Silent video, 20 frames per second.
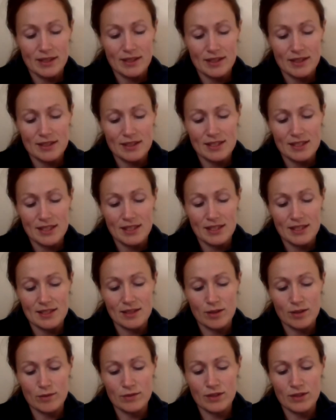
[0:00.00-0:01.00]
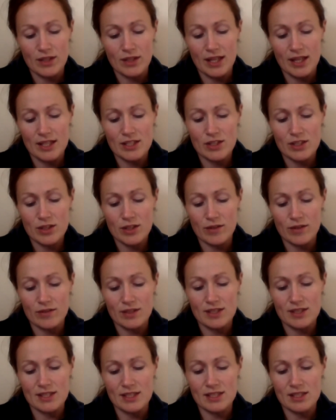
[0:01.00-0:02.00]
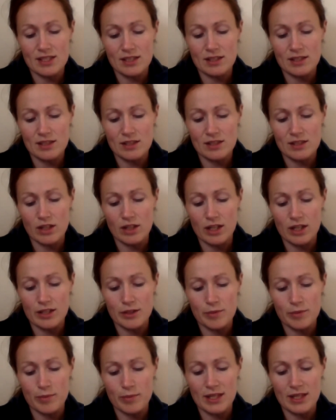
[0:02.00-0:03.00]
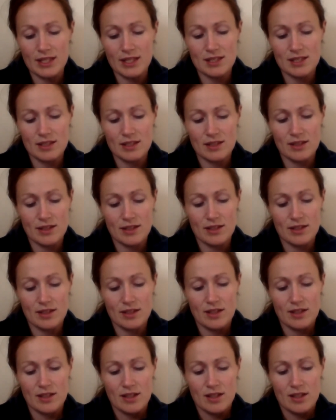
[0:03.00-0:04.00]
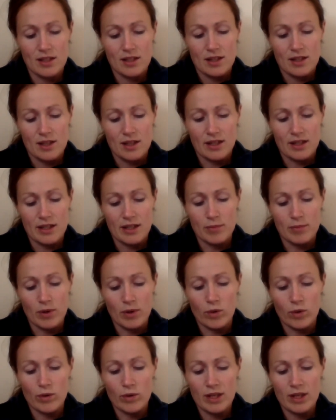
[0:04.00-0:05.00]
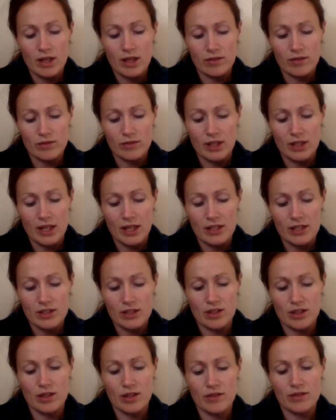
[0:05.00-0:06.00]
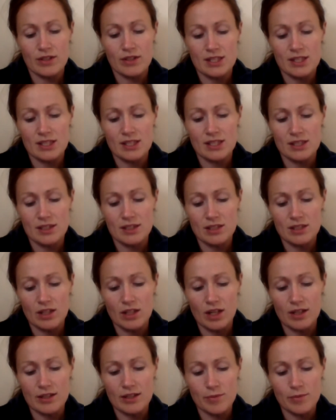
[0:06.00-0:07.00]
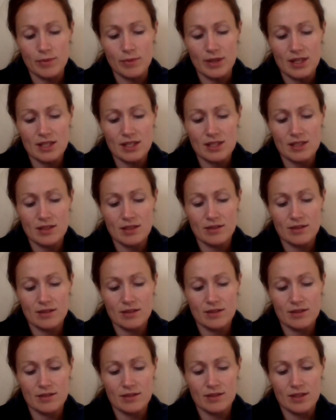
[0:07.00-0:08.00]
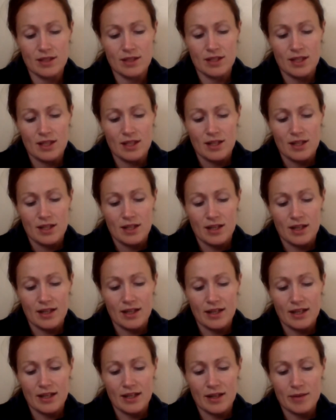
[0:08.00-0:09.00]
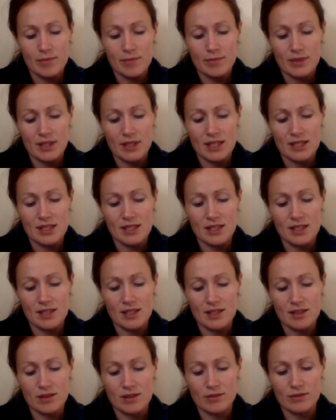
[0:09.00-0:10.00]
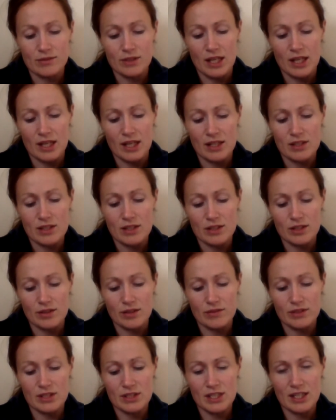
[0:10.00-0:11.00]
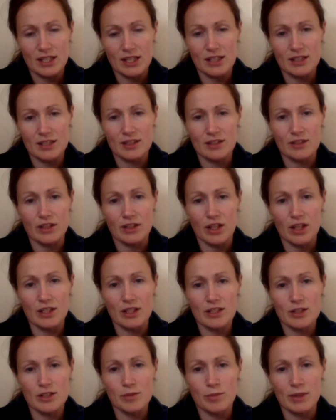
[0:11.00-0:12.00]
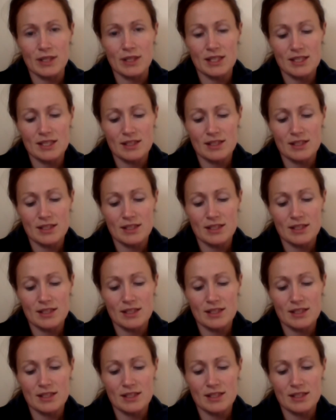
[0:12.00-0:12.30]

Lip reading: indeed of the nature of existence, knowledge, bliss. I am only of the nature of existence, knowledge, bliss. I am indeed of the nature of eternal knowledge, bliss.